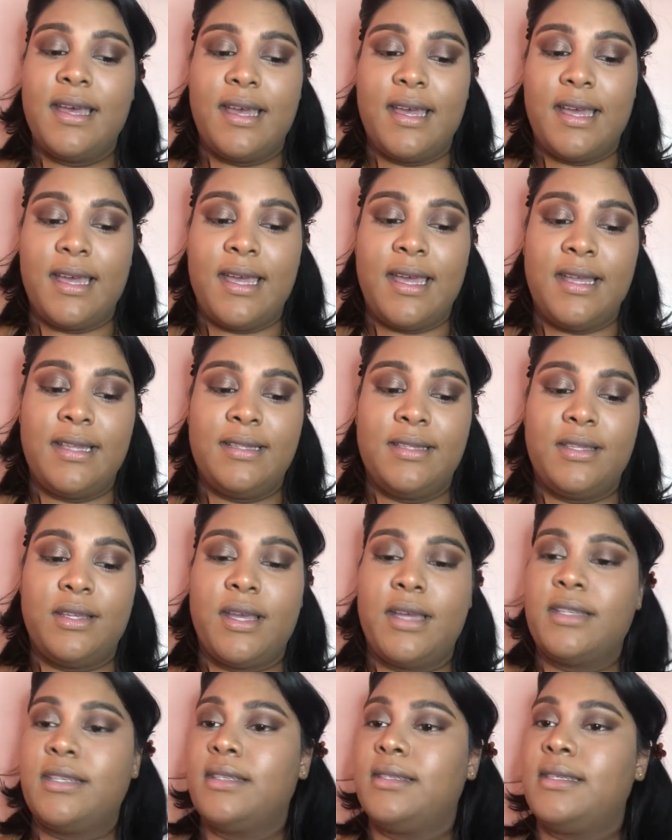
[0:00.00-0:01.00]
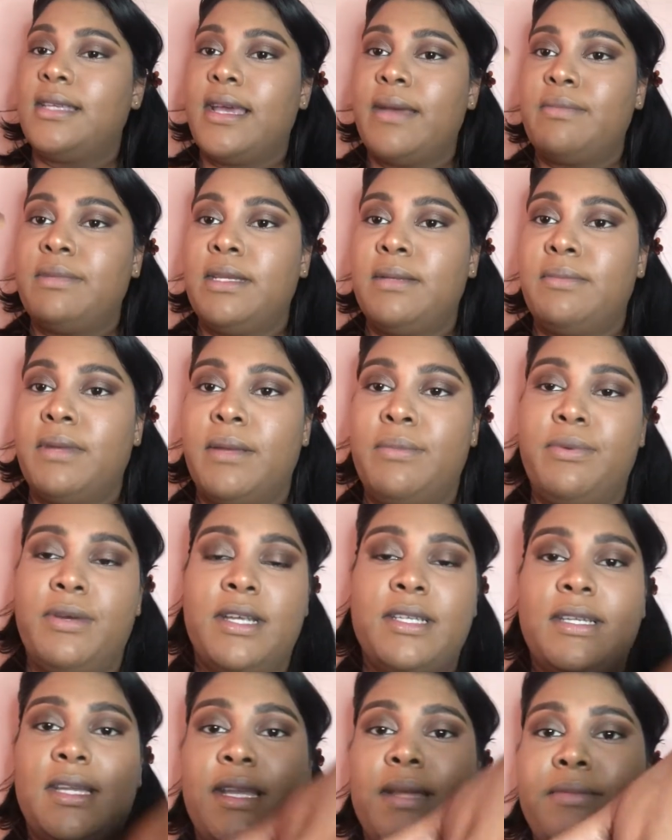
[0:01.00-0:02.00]
And so I just tapped in my
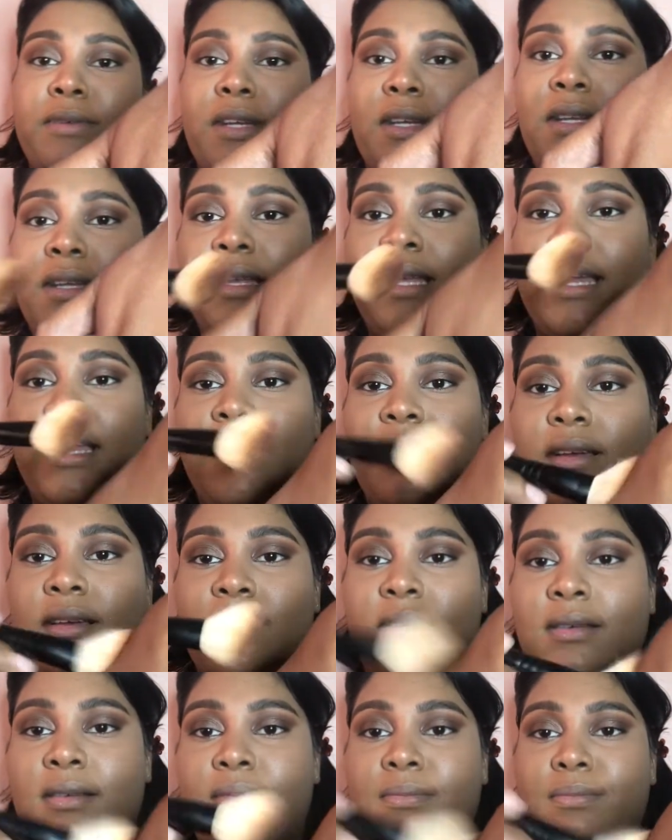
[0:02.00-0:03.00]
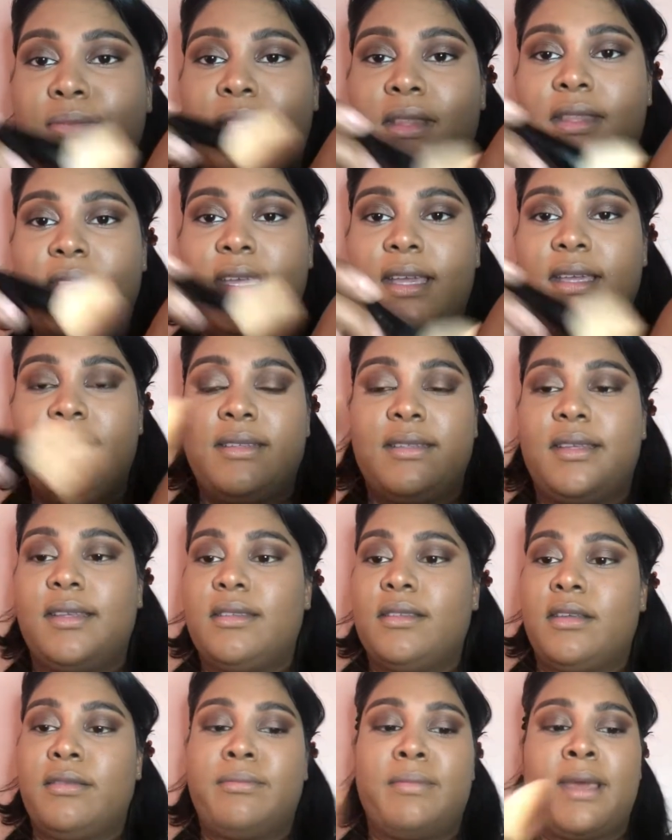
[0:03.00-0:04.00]
brush, and I'm gonna like put the
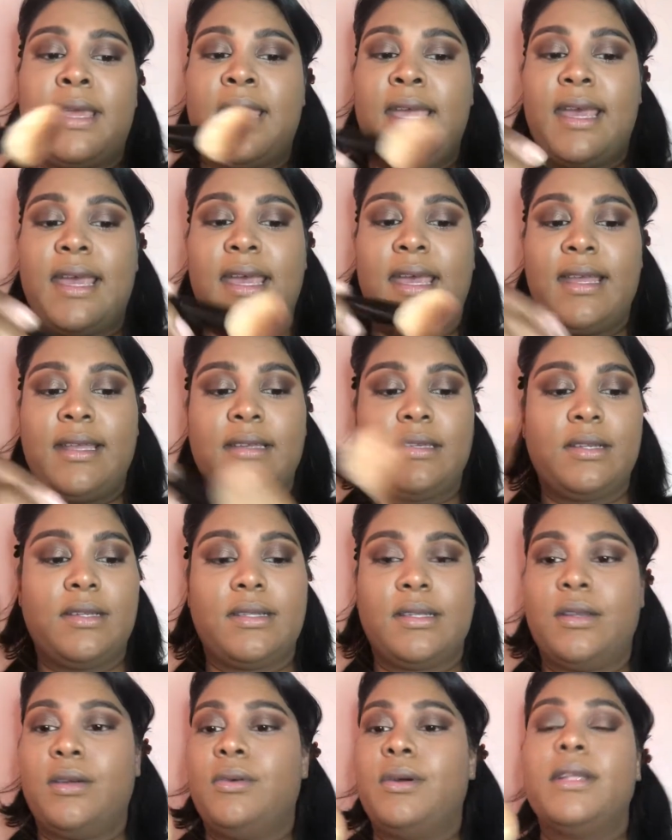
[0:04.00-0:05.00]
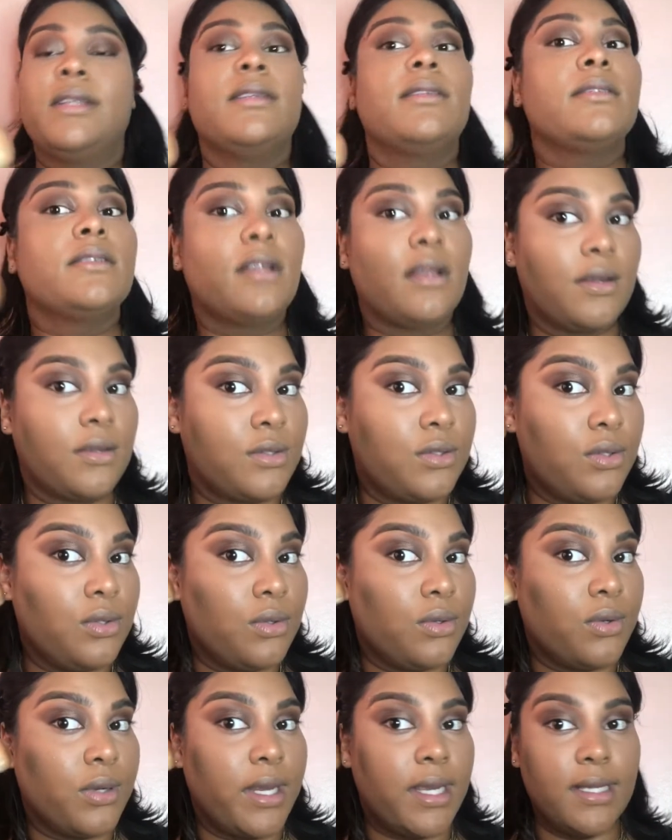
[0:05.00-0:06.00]
excess on my hand because I don't want it to look too
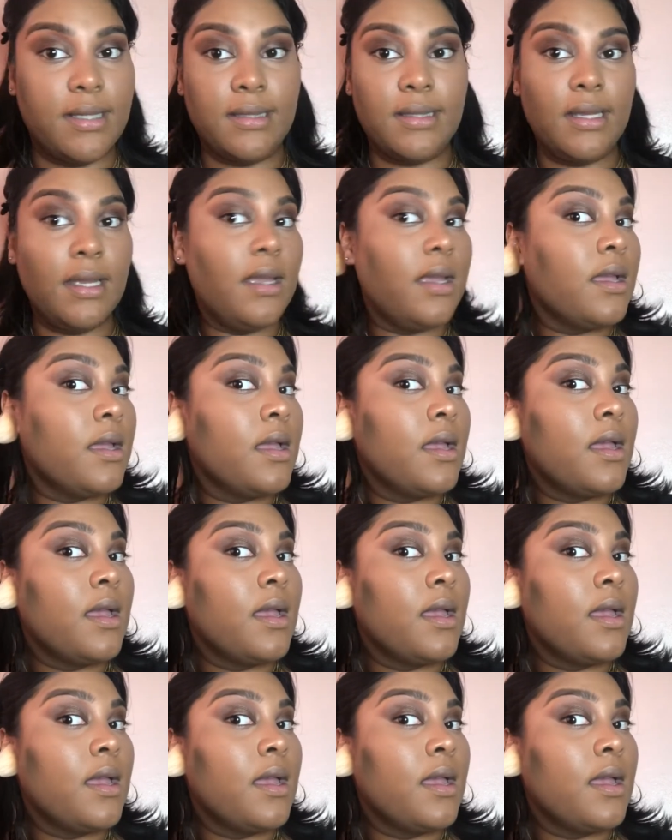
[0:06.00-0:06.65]
crazy.